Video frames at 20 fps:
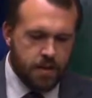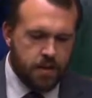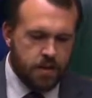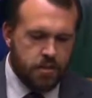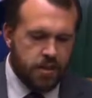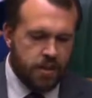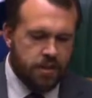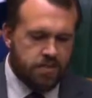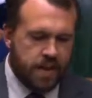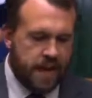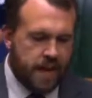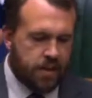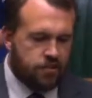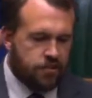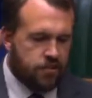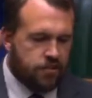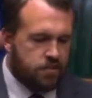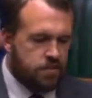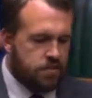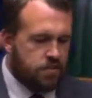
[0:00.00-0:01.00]
These
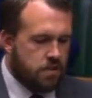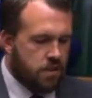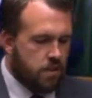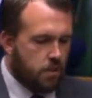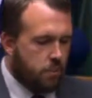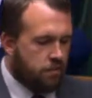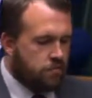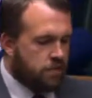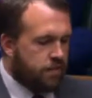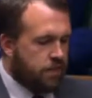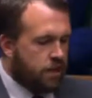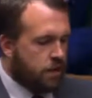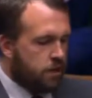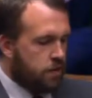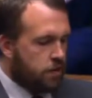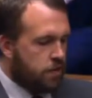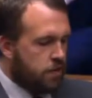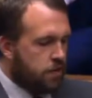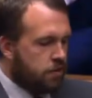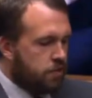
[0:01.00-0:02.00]
actions, which have
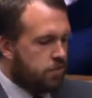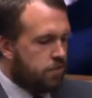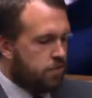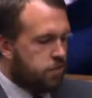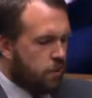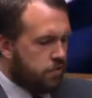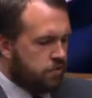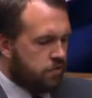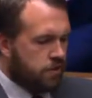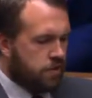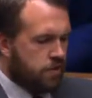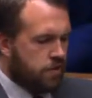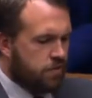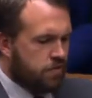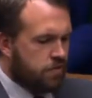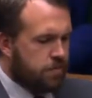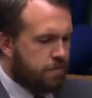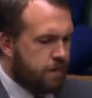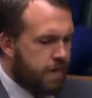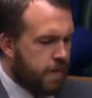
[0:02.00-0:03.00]
included swastikas
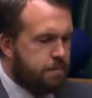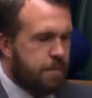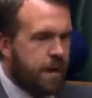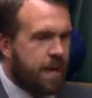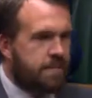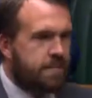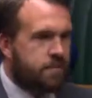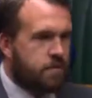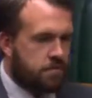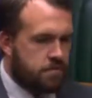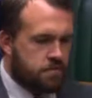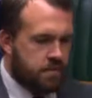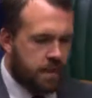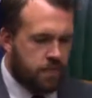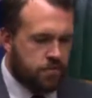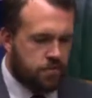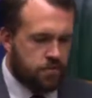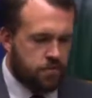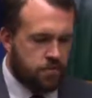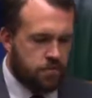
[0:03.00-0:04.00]
spray-painted on
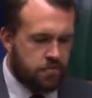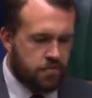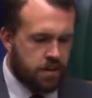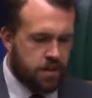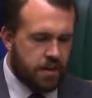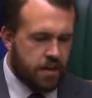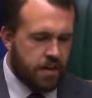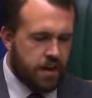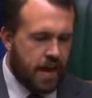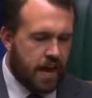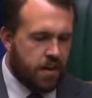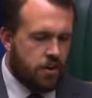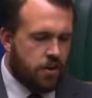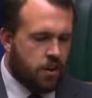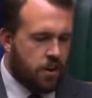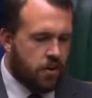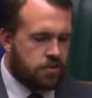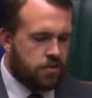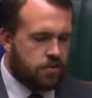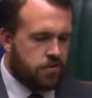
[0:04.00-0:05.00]
statues and
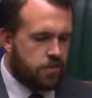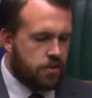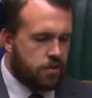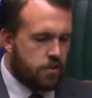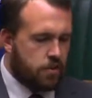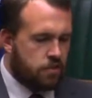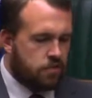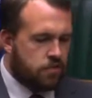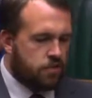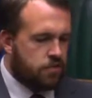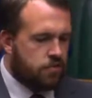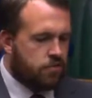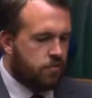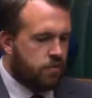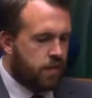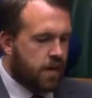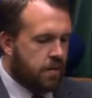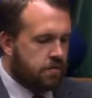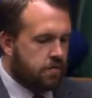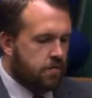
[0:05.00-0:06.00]
Nazi salutes in
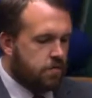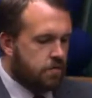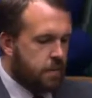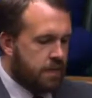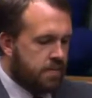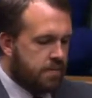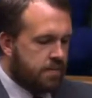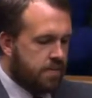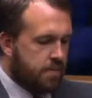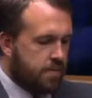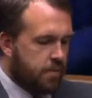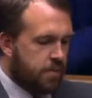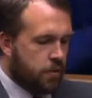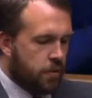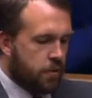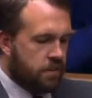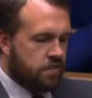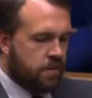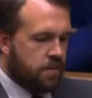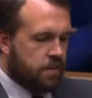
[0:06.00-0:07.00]
2020 before
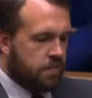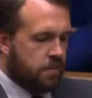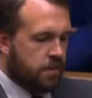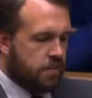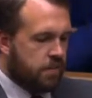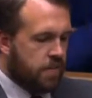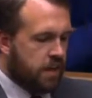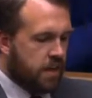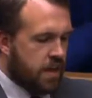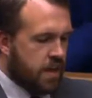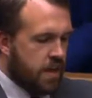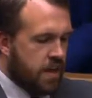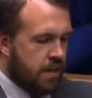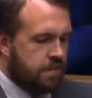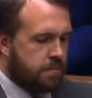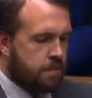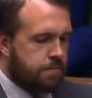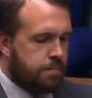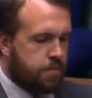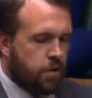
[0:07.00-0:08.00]
the cenotaph, is
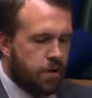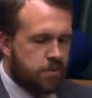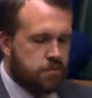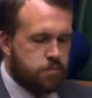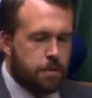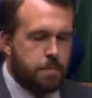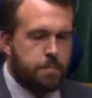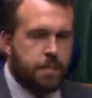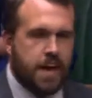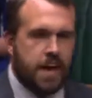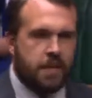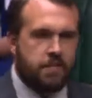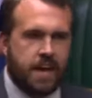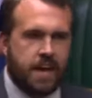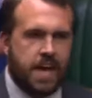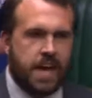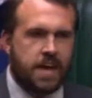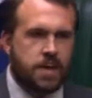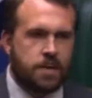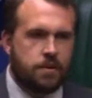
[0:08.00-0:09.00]
the price we pay
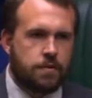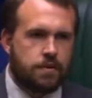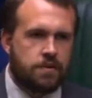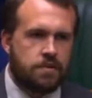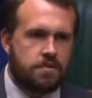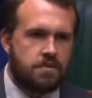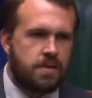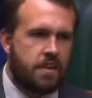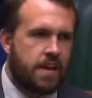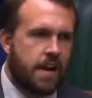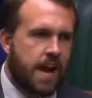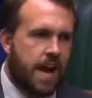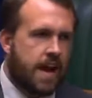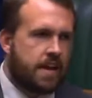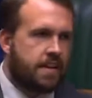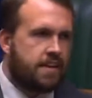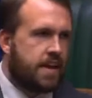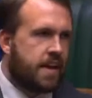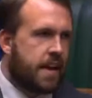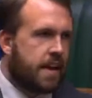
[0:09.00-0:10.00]
ignorance
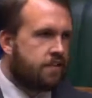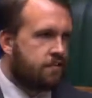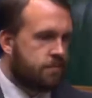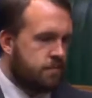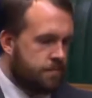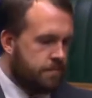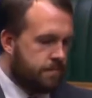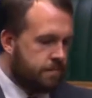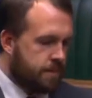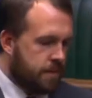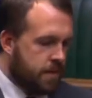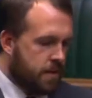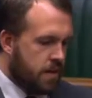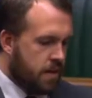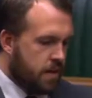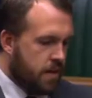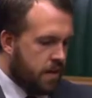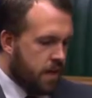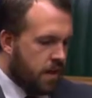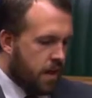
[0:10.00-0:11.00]
and inaction.
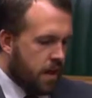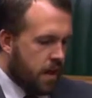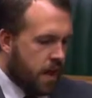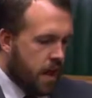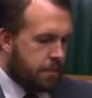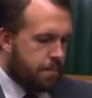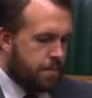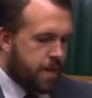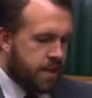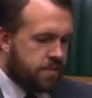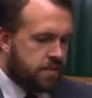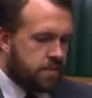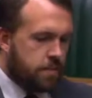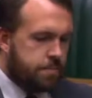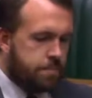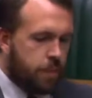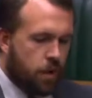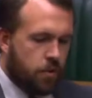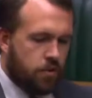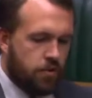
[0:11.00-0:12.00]
A blessed
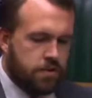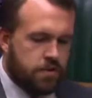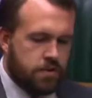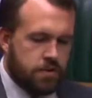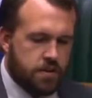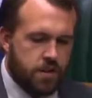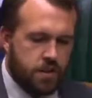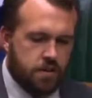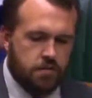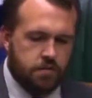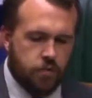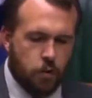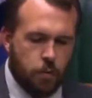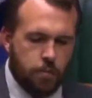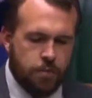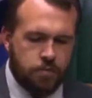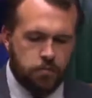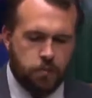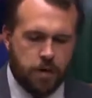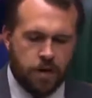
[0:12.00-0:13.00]
bond is formed
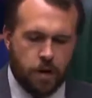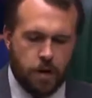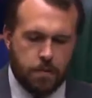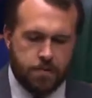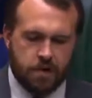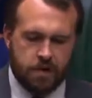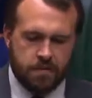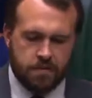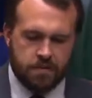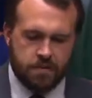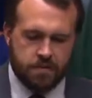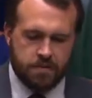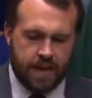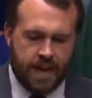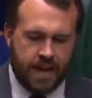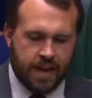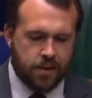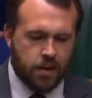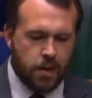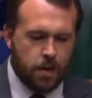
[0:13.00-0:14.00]
between our present
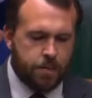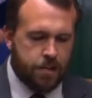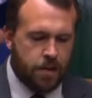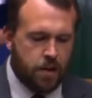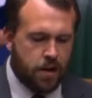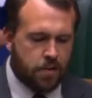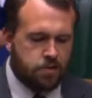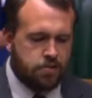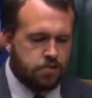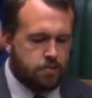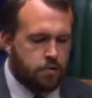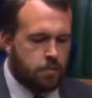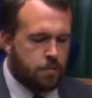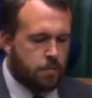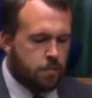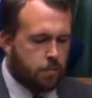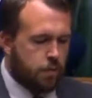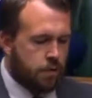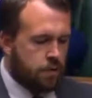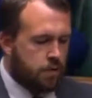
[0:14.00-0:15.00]
and our past through
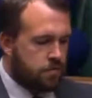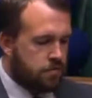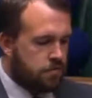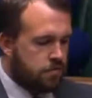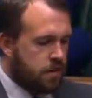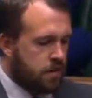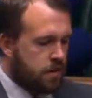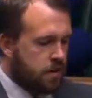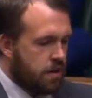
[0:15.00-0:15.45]
memorials.